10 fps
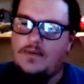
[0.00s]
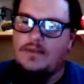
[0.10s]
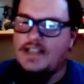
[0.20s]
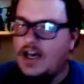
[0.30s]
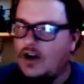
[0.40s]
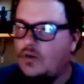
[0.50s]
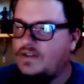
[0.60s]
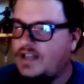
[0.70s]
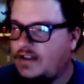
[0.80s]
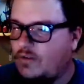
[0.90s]
in the
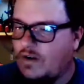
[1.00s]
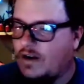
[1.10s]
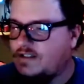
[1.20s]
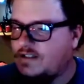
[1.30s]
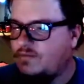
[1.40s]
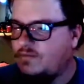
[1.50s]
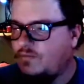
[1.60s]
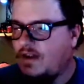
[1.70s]
works with